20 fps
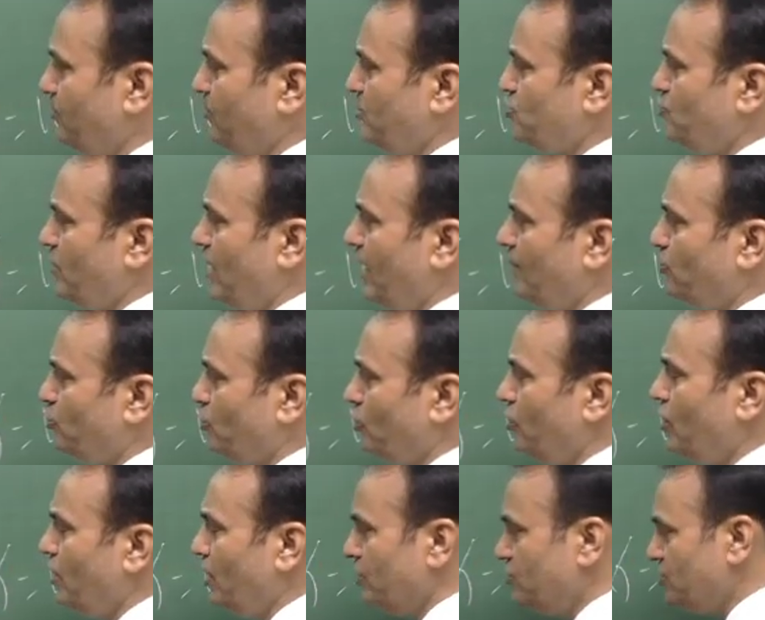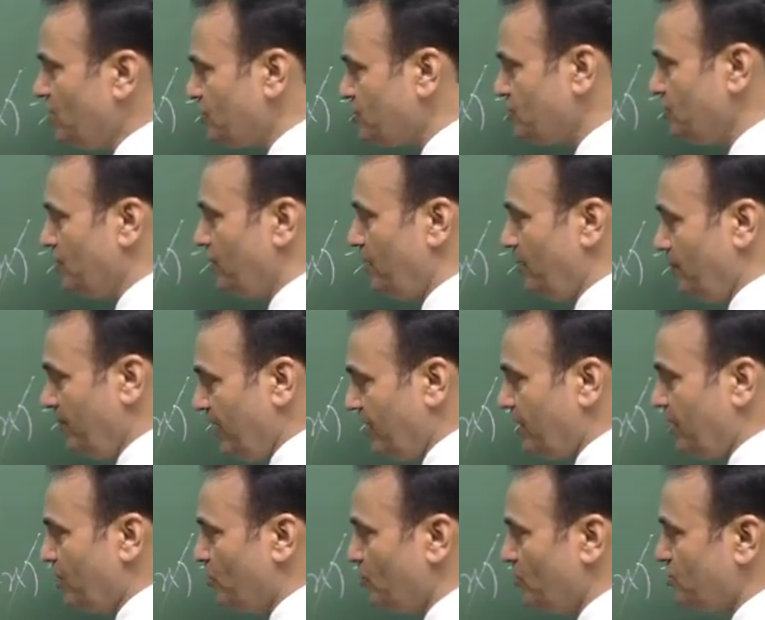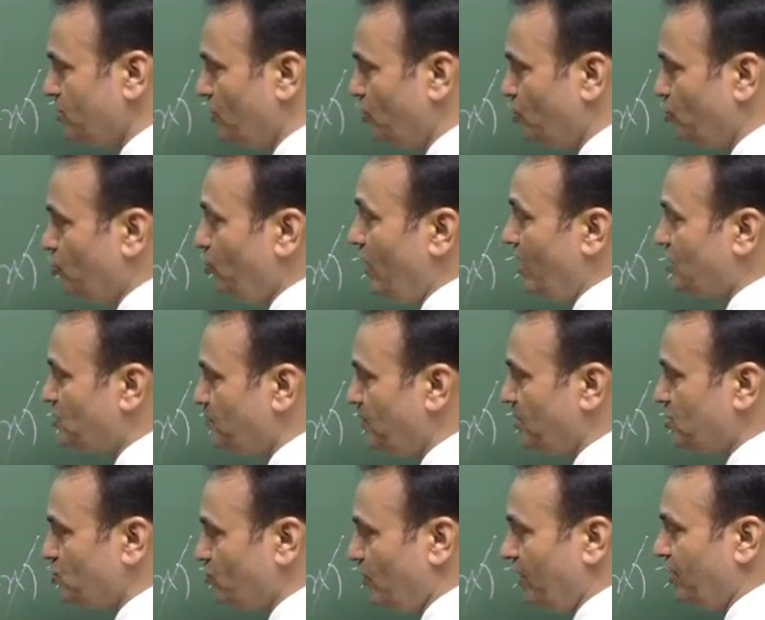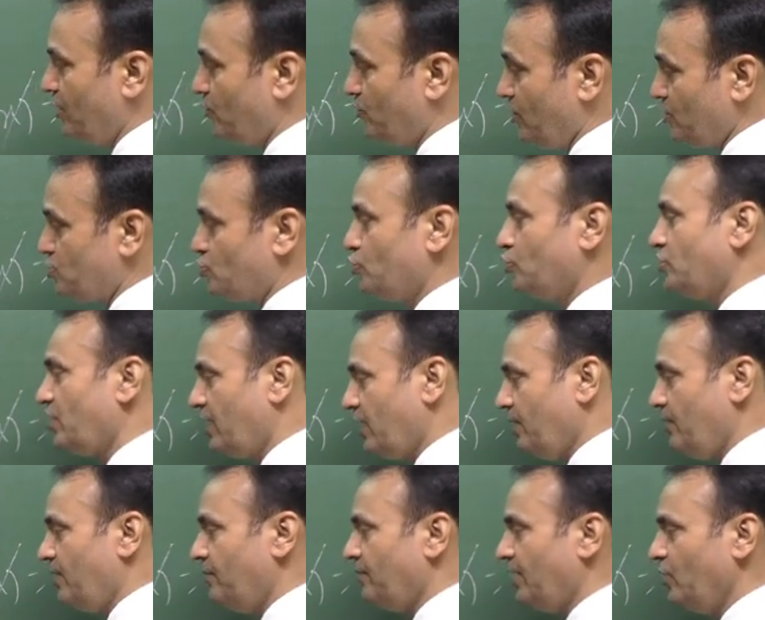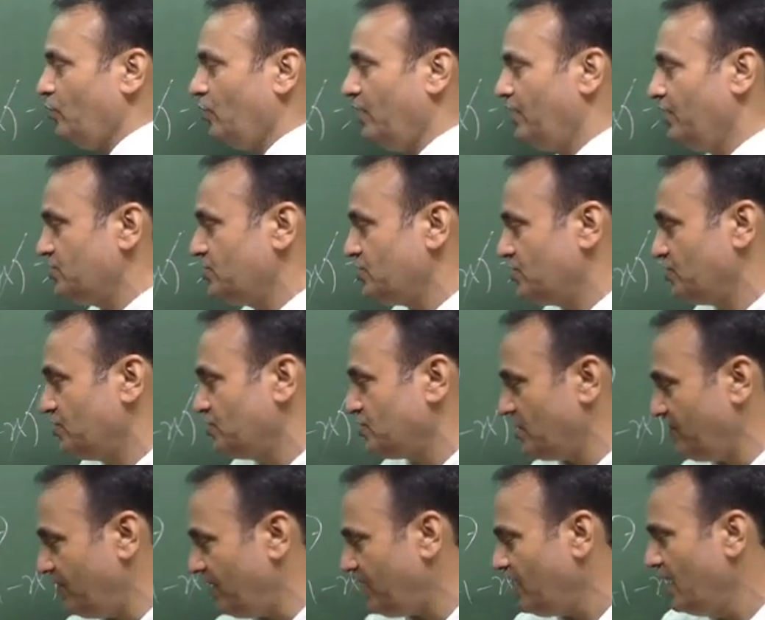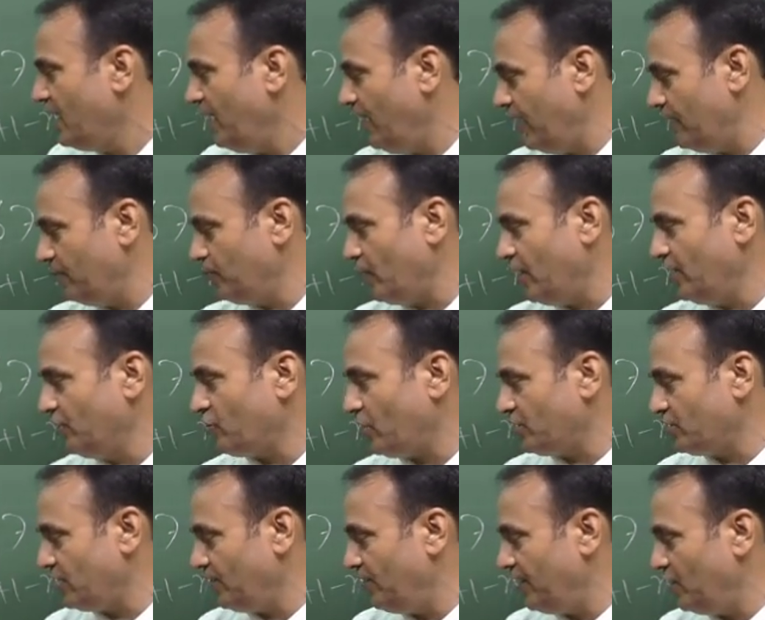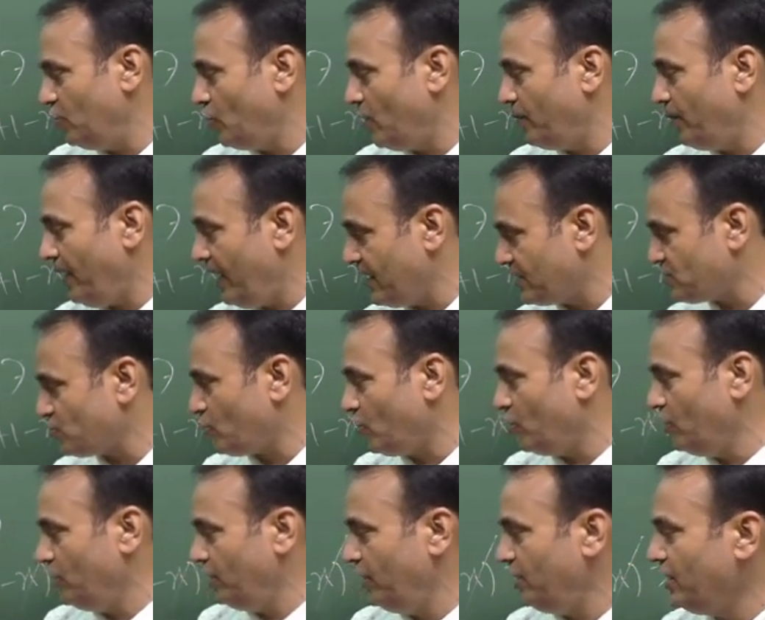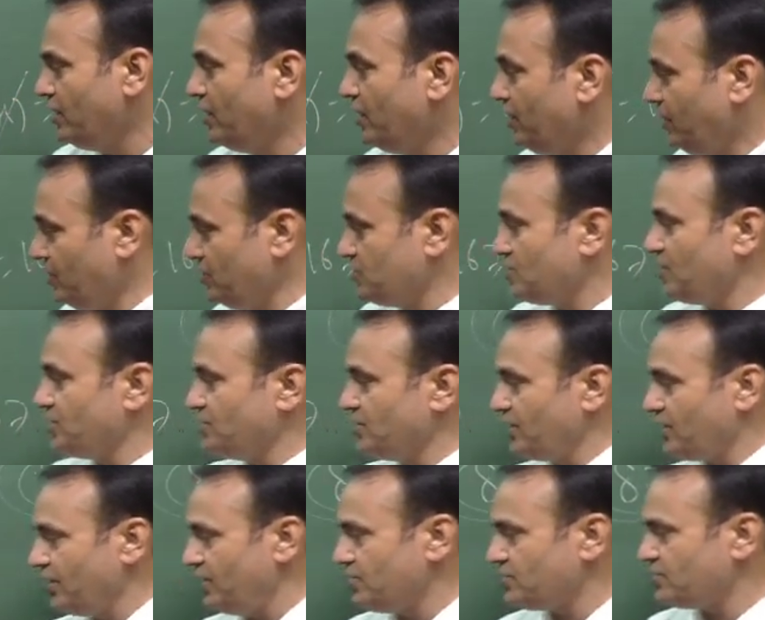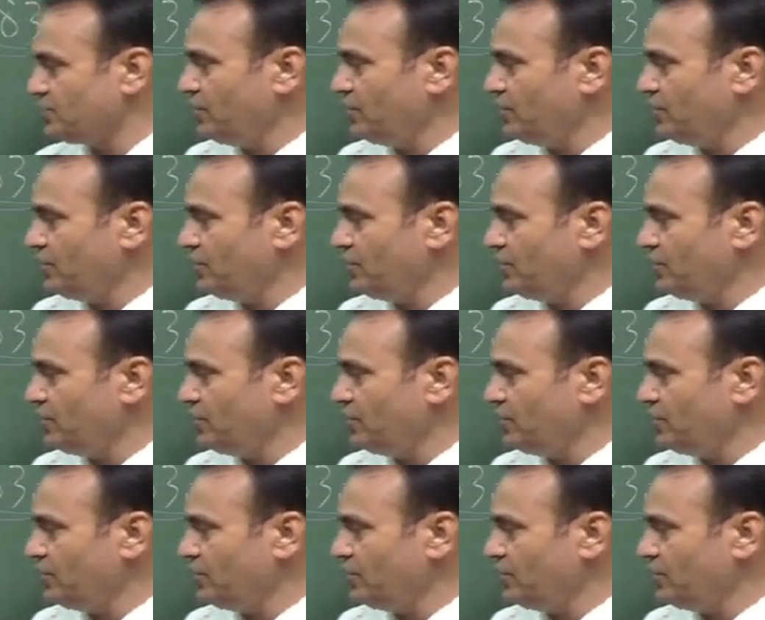means we have to just make a equation 2x plus 1 equals to the given value 167 and point out the value of x only. In such a case,